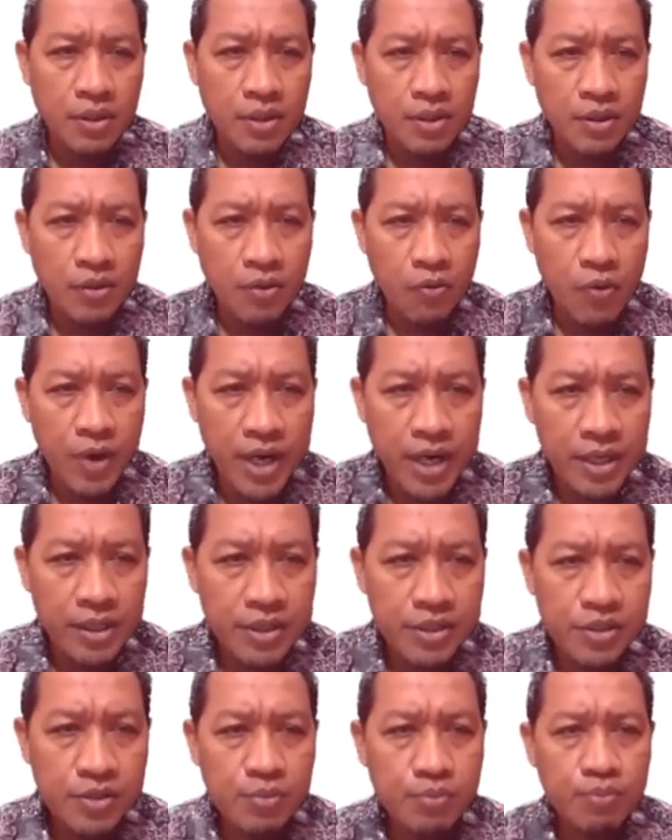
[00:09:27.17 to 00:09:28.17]
where
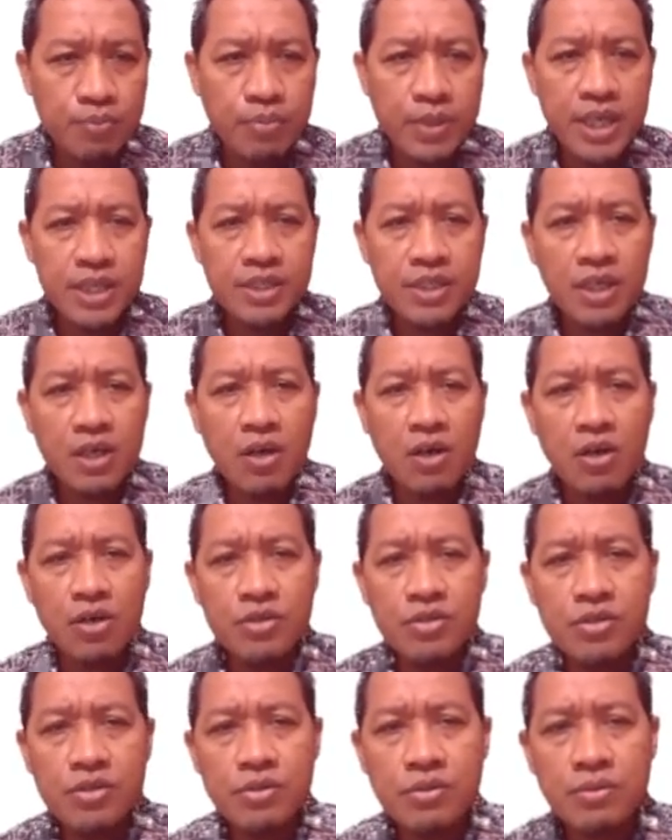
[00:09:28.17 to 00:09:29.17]
pressure
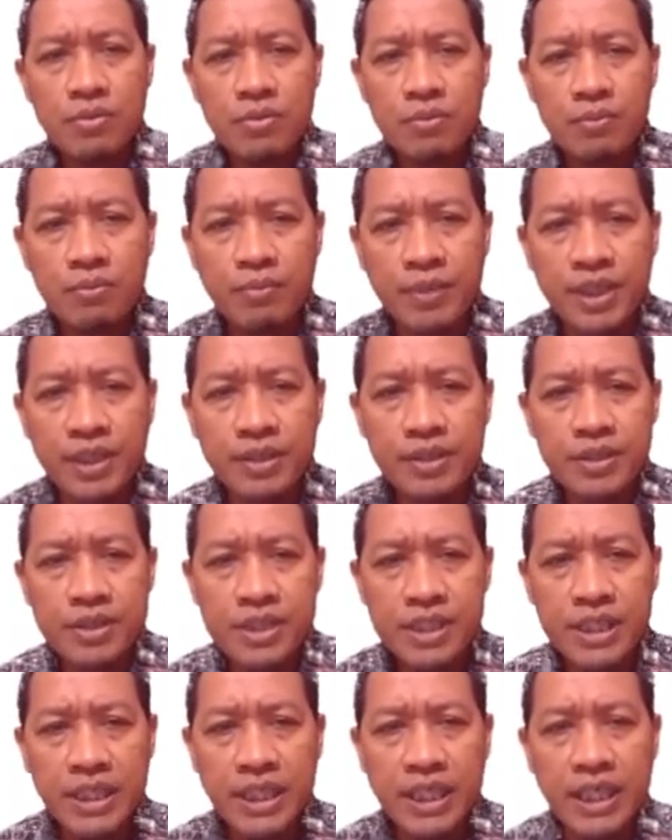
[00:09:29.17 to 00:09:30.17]
loss
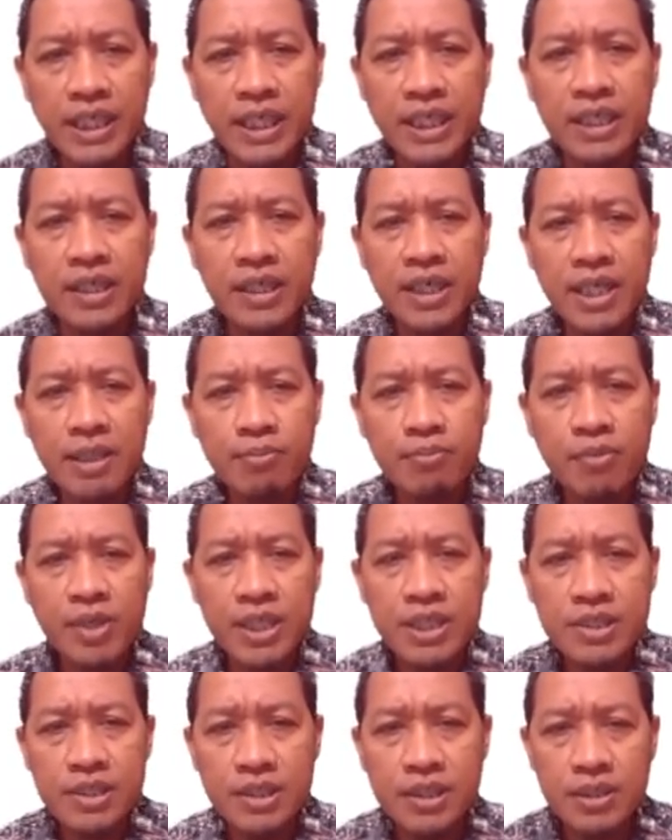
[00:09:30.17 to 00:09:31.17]
means inlet
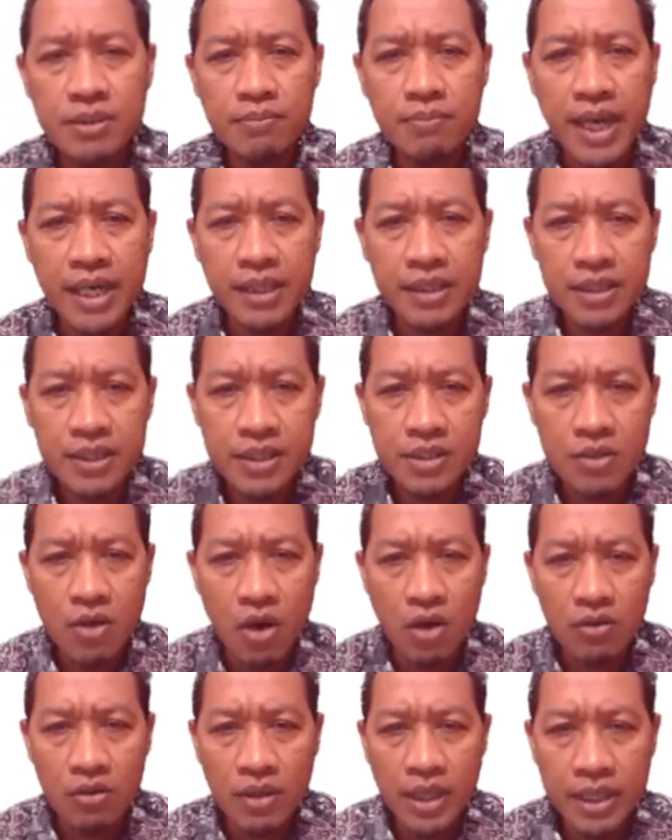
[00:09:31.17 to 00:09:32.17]
pressure minus
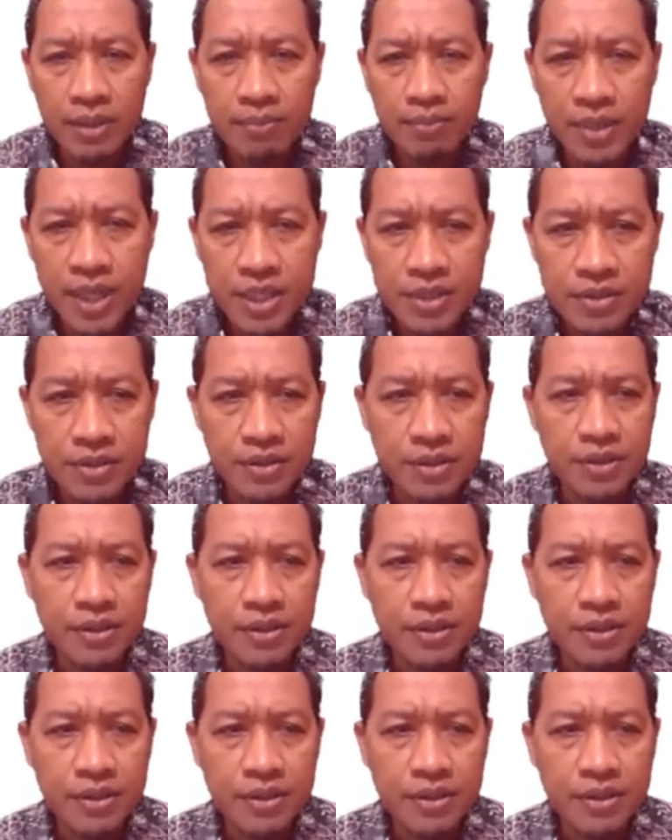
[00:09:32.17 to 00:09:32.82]
outlet pressure.